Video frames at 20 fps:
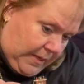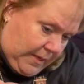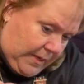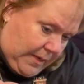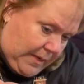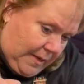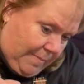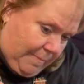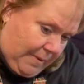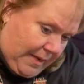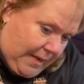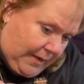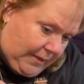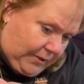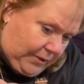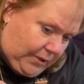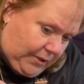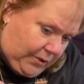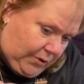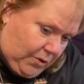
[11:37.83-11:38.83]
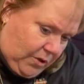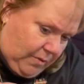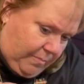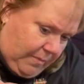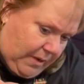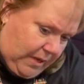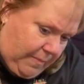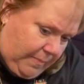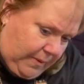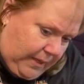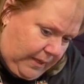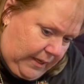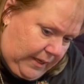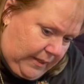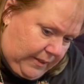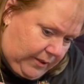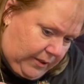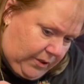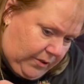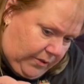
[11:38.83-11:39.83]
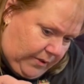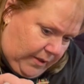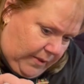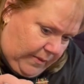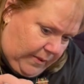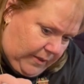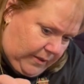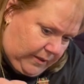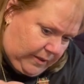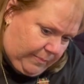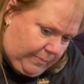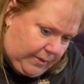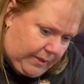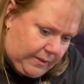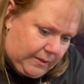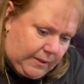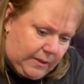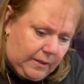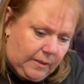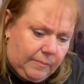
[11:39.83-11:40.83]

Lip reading: A box of salt might be easier than this, but